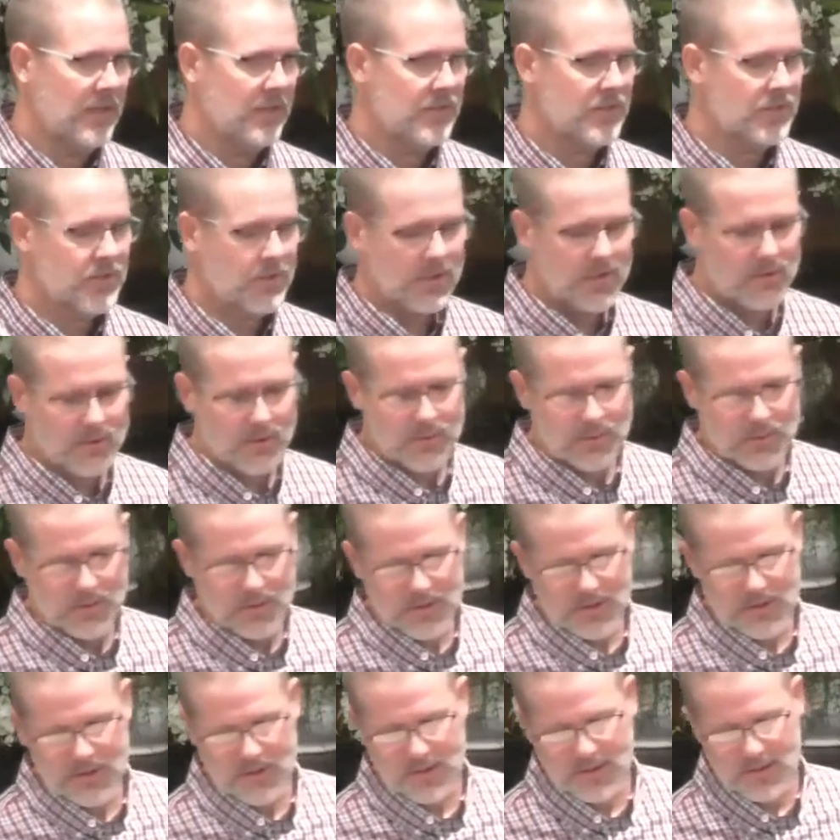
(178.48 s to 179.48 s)
So
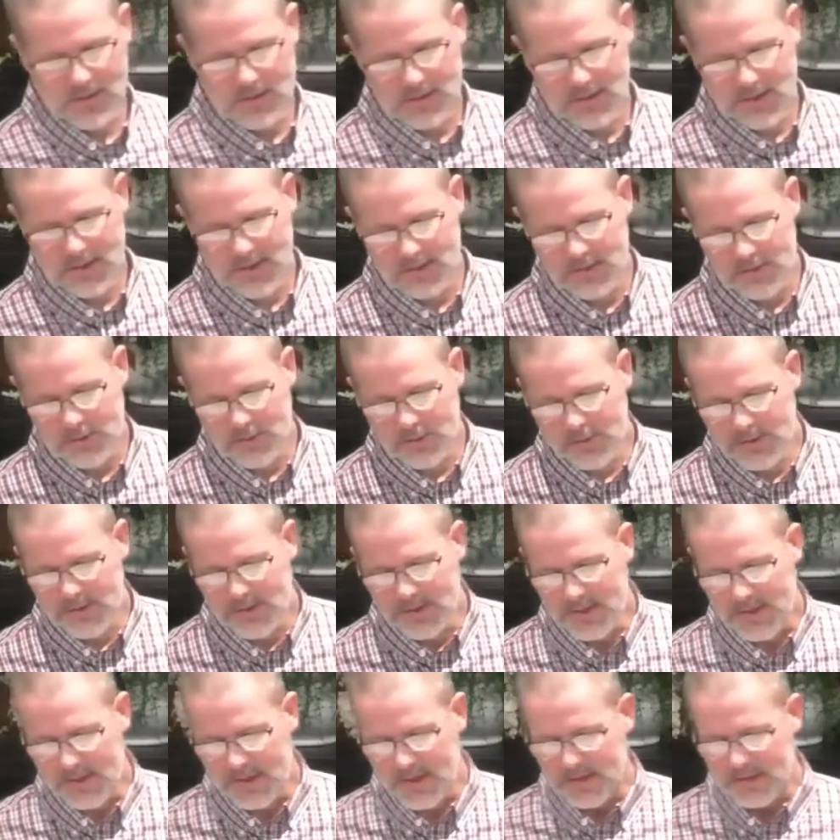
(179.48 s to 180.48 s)
in doing
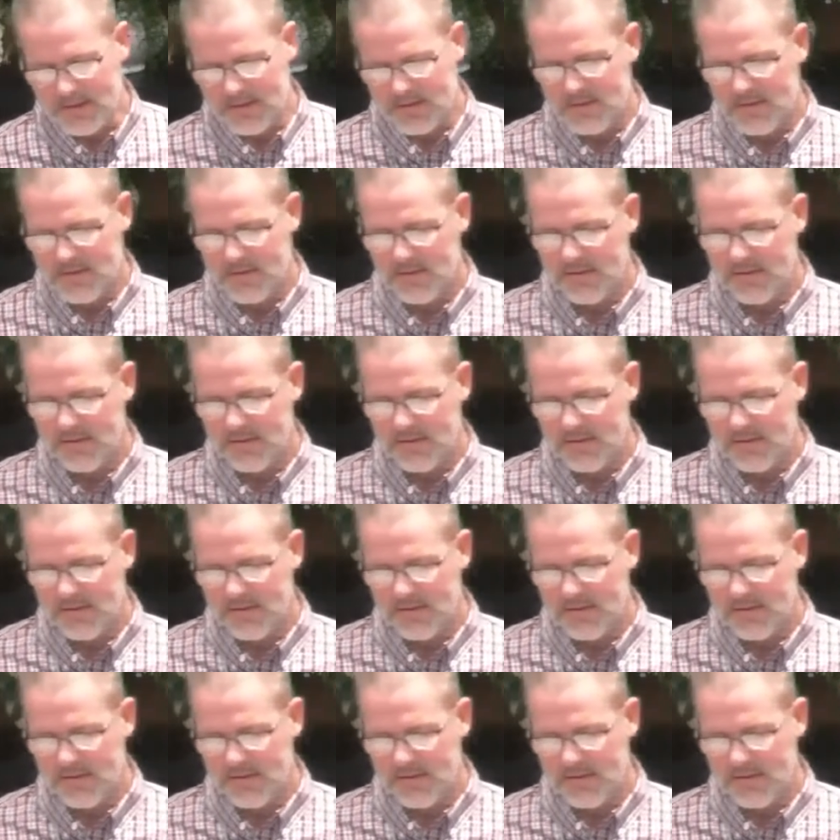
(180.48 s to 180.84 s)
that,